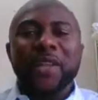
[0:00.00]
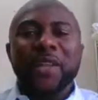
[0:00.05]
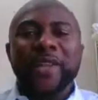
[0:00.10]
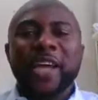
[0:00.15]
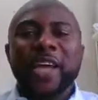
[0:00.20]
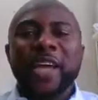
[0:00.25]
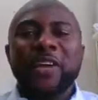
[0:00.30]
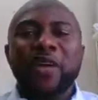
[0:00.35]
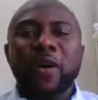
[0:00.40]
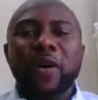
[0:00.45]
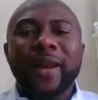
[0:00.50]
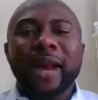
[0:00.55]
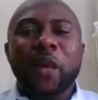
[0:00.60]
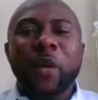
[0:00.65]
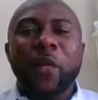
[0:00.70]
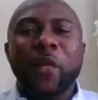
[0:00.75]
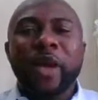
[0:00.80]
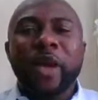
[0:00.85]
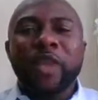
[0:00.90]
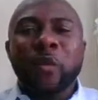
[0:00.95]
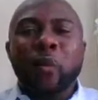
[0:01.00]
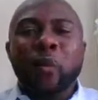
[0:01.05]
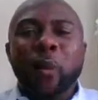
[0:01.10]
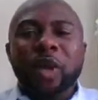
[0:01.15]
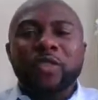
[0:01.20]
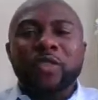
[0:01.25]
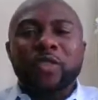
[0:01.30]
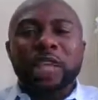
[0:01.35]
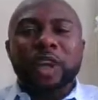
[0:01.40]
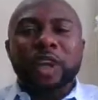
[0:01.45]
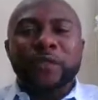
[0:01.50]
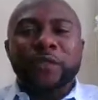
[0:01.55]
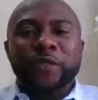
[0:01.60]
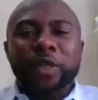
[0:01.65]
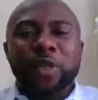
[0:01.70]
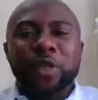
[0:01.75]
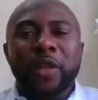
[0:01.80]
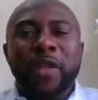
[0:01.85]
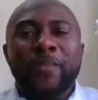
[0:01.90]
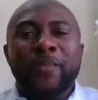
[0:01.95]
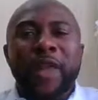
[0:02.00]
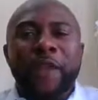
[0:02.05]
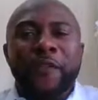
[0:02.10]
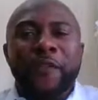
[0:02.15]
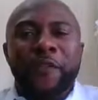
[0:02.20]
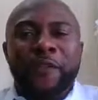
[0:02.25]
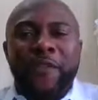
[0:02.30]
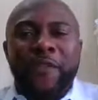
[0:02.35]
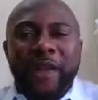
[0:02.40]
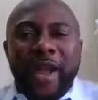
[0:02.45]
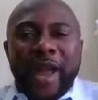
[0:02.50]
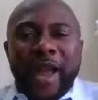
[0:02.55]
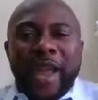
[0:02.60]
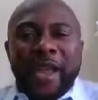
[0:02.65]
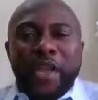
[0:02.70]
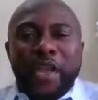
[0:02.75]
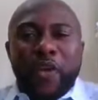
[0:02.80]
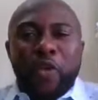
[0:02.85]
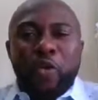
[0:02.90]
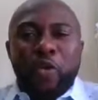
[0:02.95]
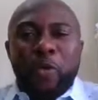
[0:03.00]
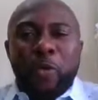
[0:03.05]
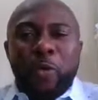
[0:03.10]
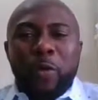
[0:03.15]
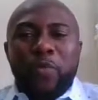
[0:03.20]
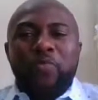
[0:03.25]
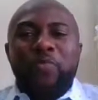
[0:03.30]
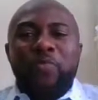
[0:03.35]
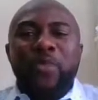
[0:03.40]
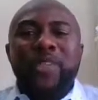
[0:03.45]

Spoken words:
they know that once you have shown them that fear in you,